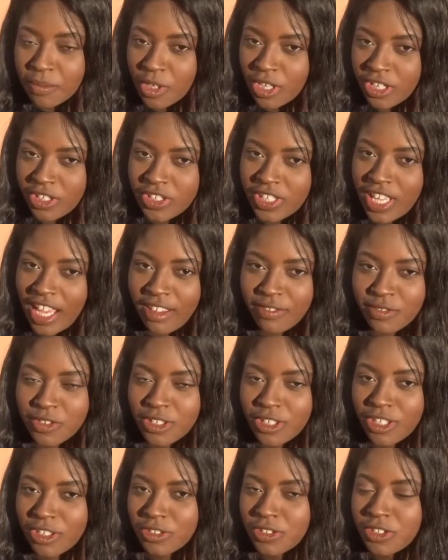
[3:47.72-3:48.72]
going to have to
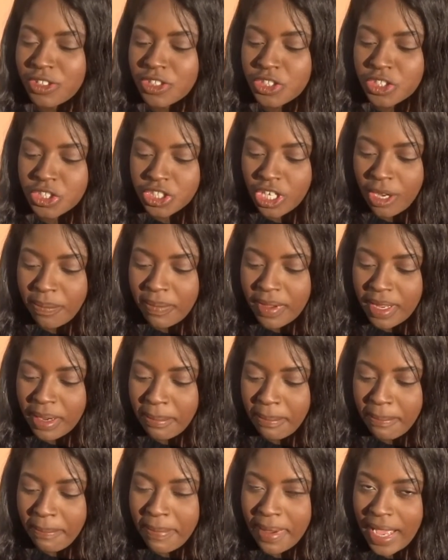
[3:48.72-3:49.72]
go to the shop
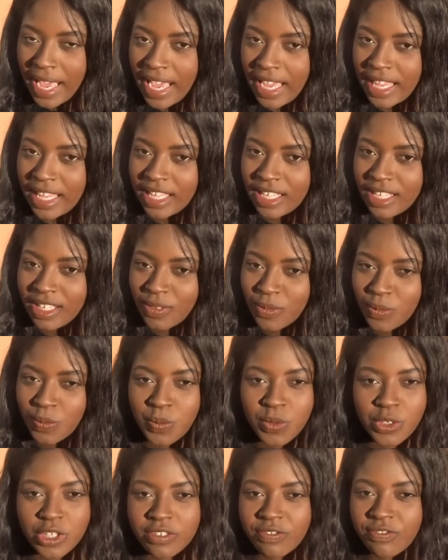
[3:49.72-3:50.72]
and buy
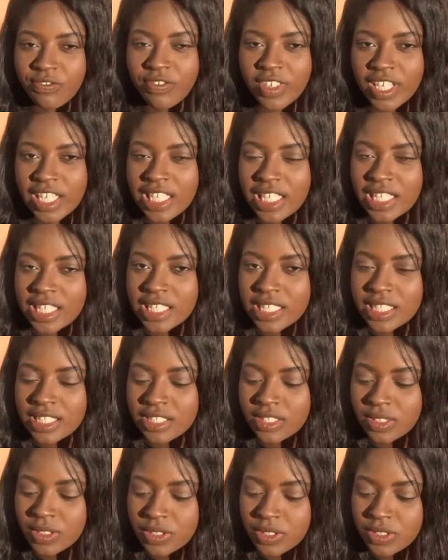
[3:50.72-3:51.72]
wood filler
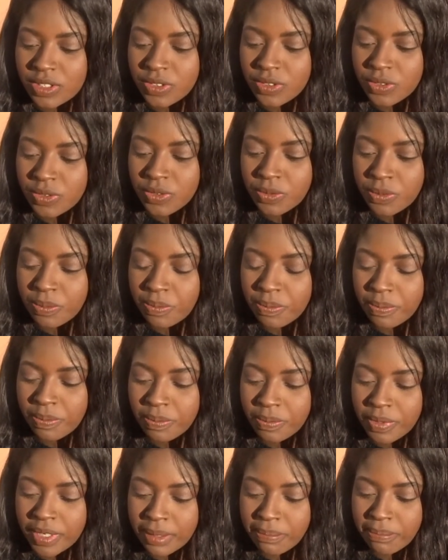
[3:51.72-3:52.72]
to
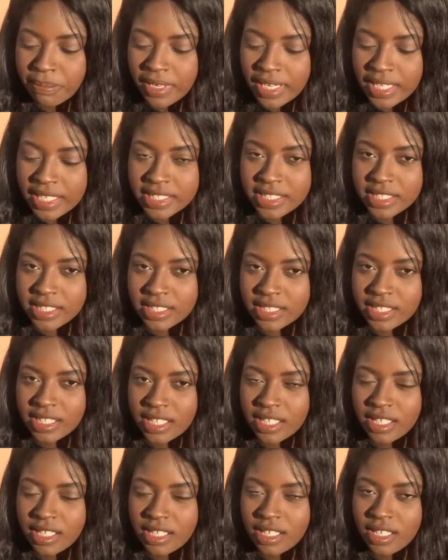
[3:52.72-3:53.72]
replace
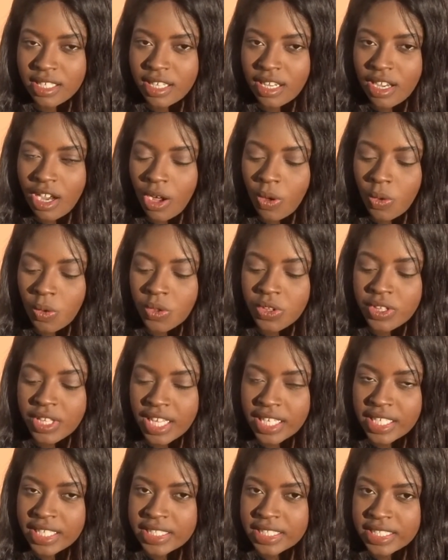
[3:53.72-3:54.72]
the hole
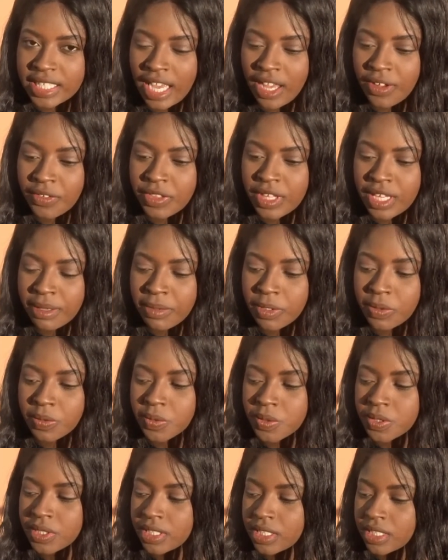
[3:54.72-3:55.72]
that is now there,
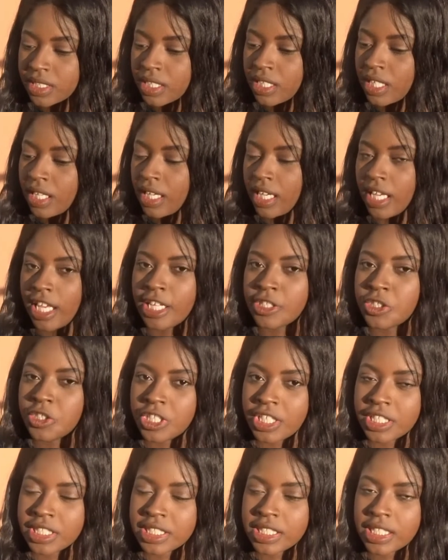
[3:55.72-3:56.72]
because as you
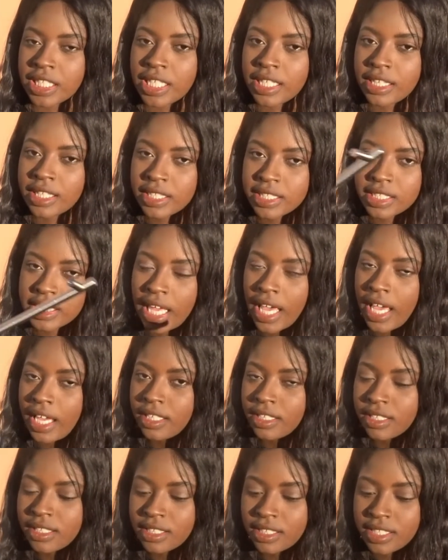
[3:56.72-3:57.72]
can see, this
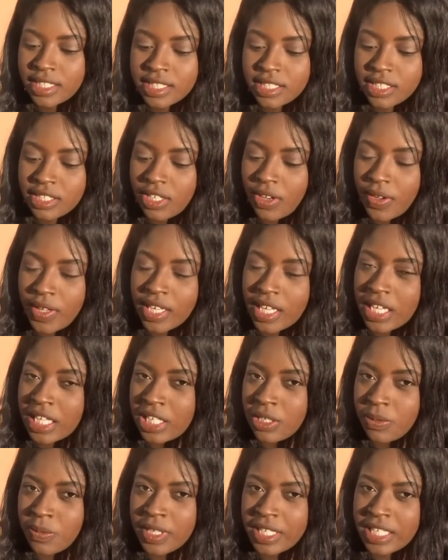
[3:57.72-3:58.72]
handle isn't going
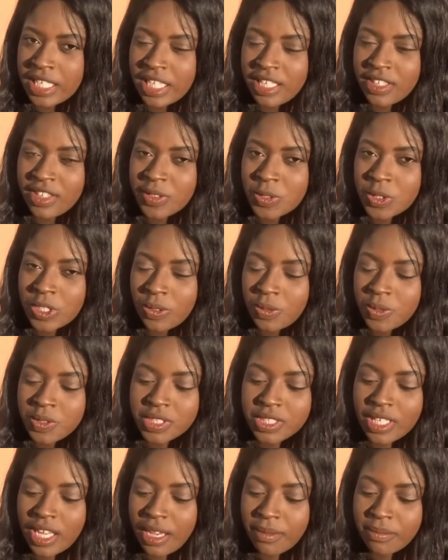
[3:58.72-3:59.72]
anywhere near those holes,
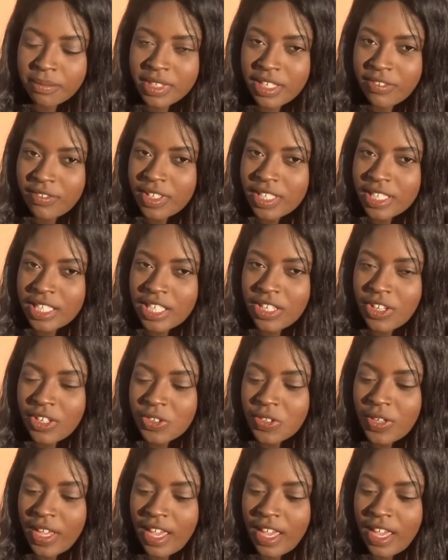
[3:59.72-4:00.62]
so I'm definitely going to